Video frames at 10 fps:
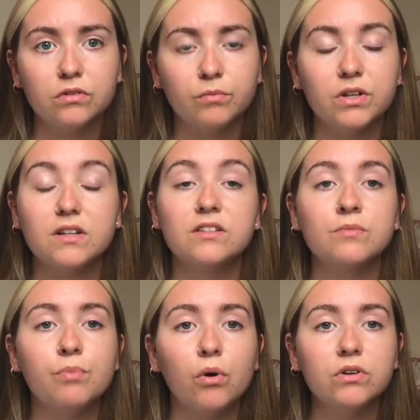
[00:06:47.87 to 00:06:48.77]
but it is
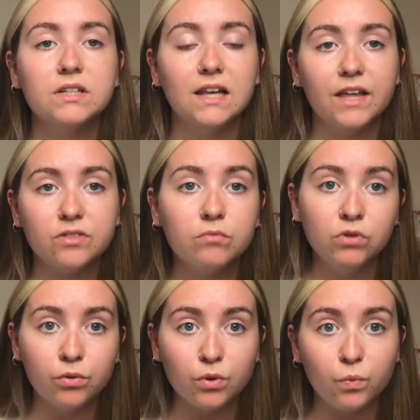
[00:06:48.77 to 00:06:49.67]
important to let them
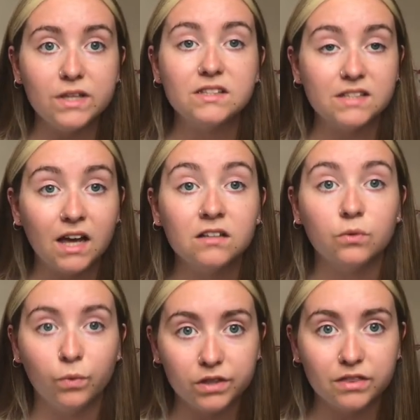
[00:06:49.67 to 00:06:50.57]
know that we stand
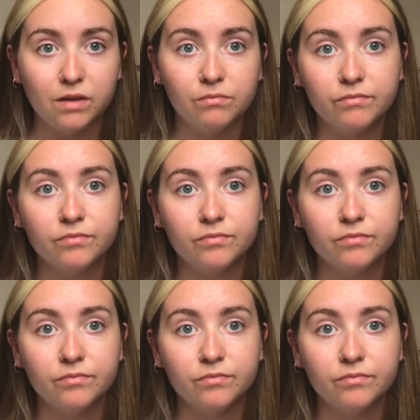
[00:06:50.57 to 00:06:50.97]
with them,